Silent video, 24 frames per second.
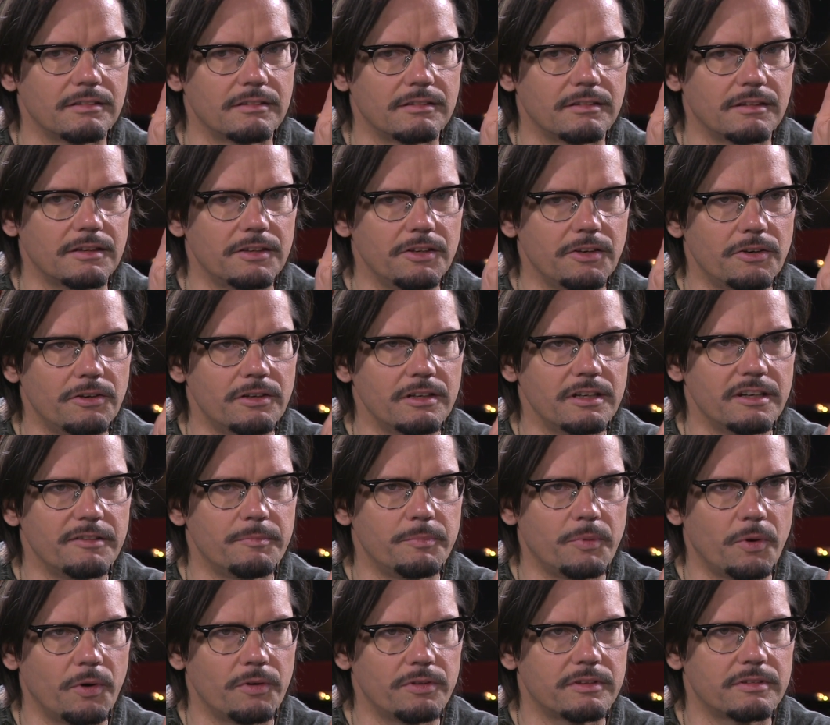the yearning of
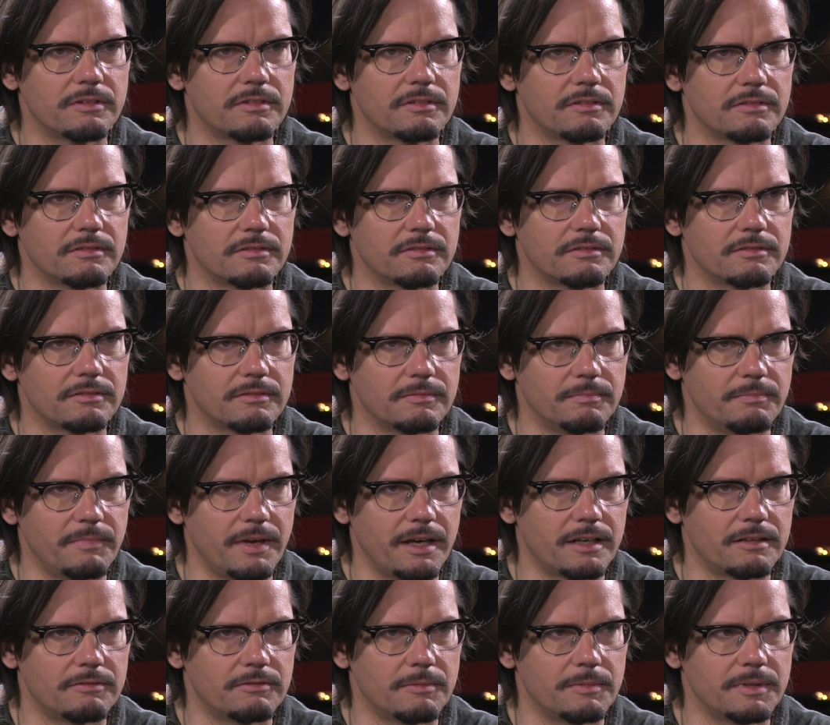both
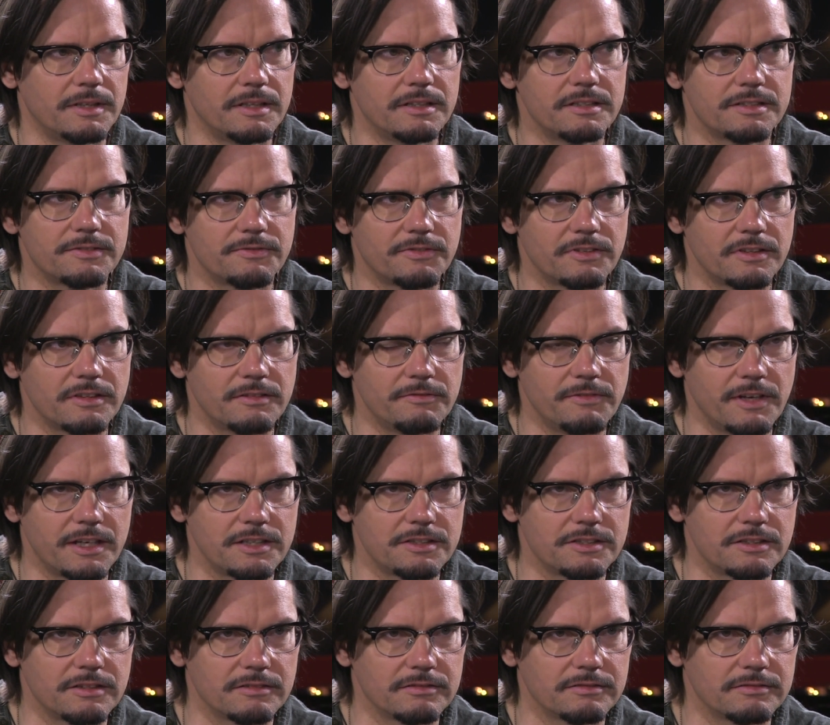man and woman is for the
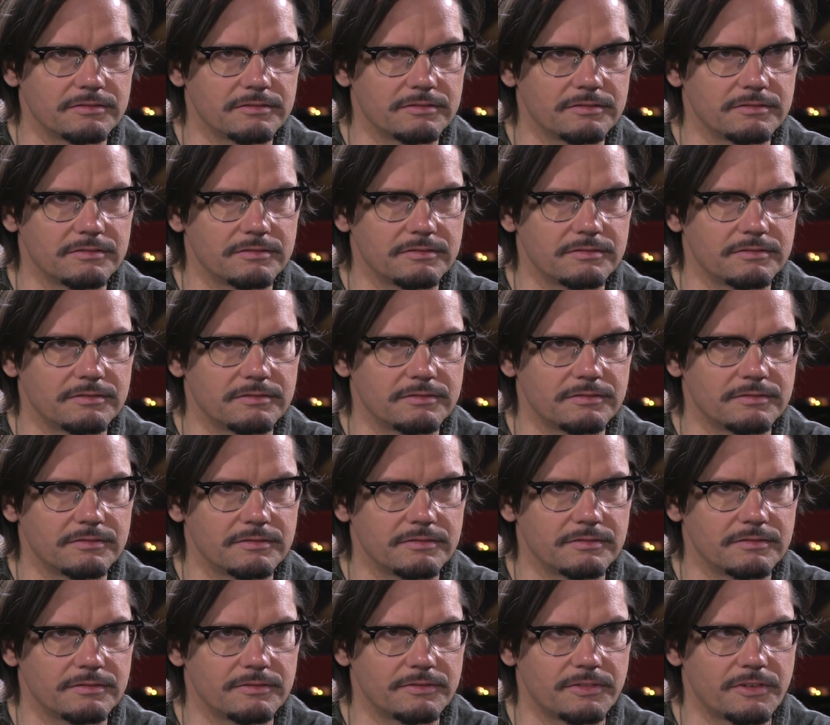adventure,
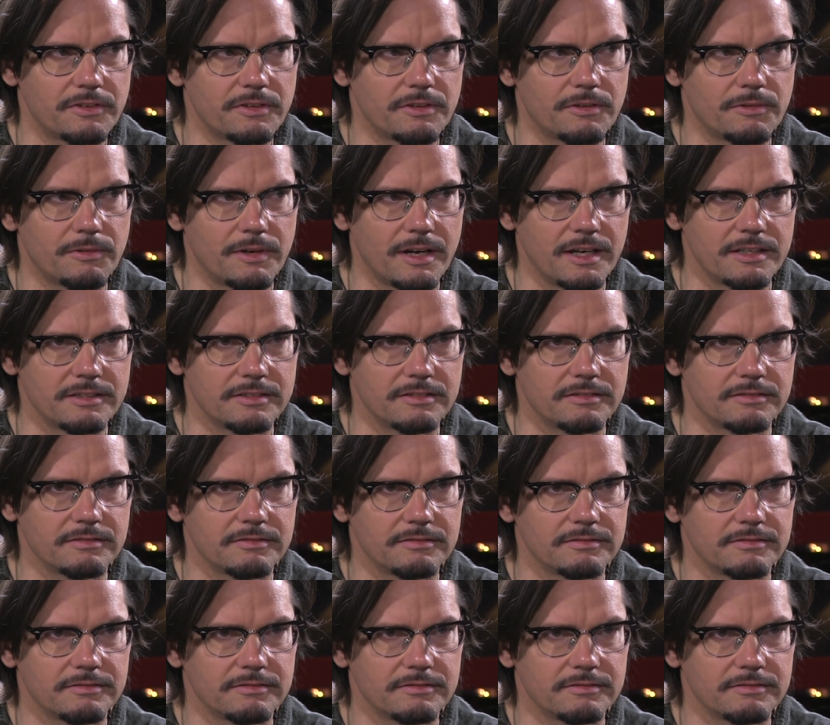for the horizon.